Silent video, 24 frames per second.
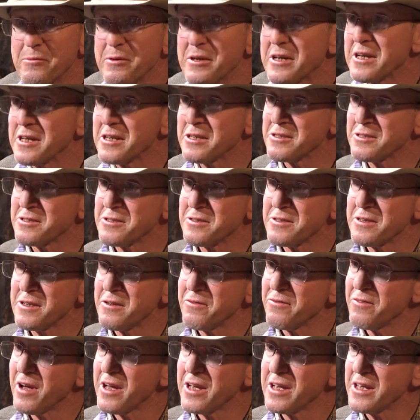because
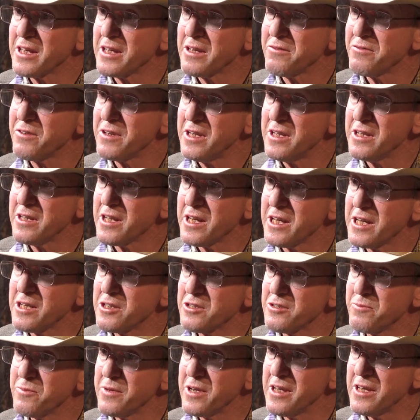if he
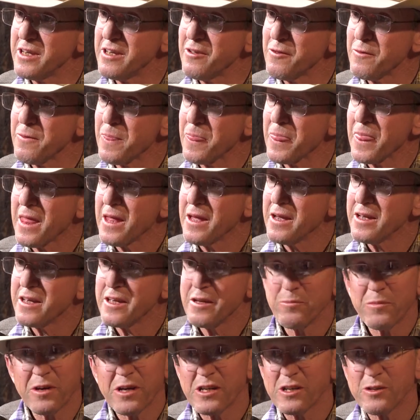likes me, it
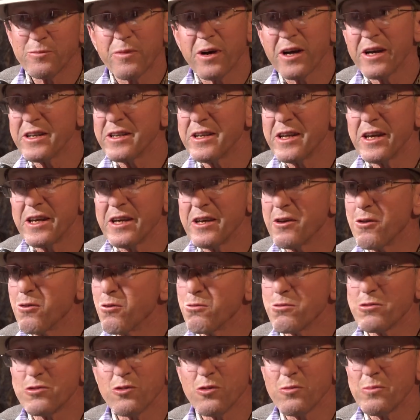makes my day go
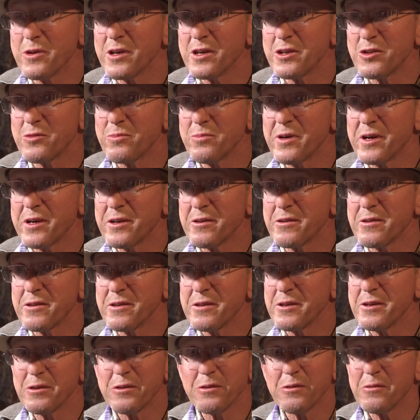so much better.
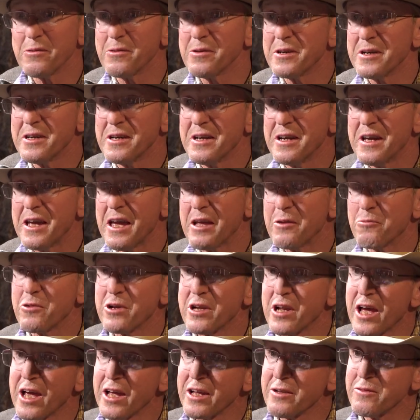And when
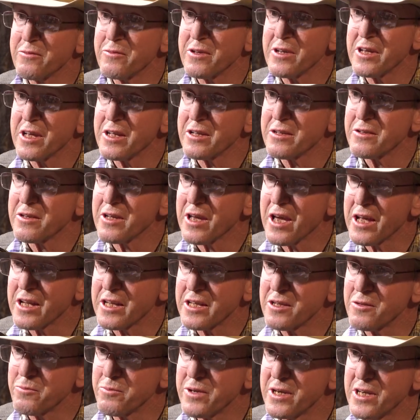I get kind of
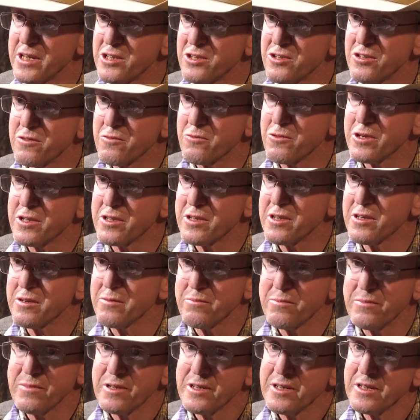impatient with
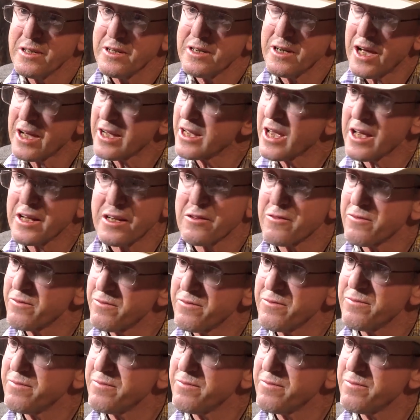him, I gotta